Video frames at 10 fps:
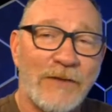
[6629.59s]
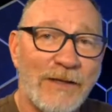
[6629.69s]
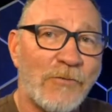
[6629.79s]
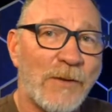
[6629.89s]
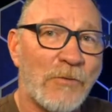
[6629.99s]

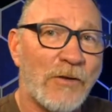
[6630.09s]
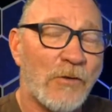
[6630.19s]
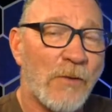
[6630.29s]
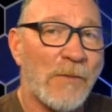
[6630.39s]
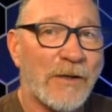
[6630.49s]
These people
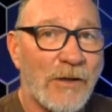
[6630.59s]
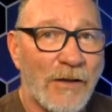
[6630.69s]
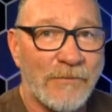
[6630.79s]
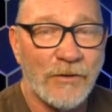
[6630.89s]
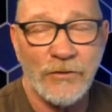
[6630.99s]
here bought me
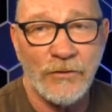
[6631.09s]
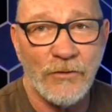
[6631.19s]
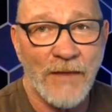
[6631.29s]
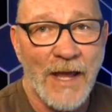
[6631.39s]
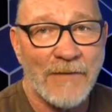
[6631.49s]
coffee. You can
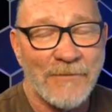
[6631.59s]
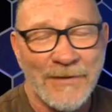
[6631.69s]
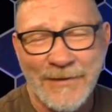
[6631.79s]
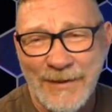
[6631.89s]
do that.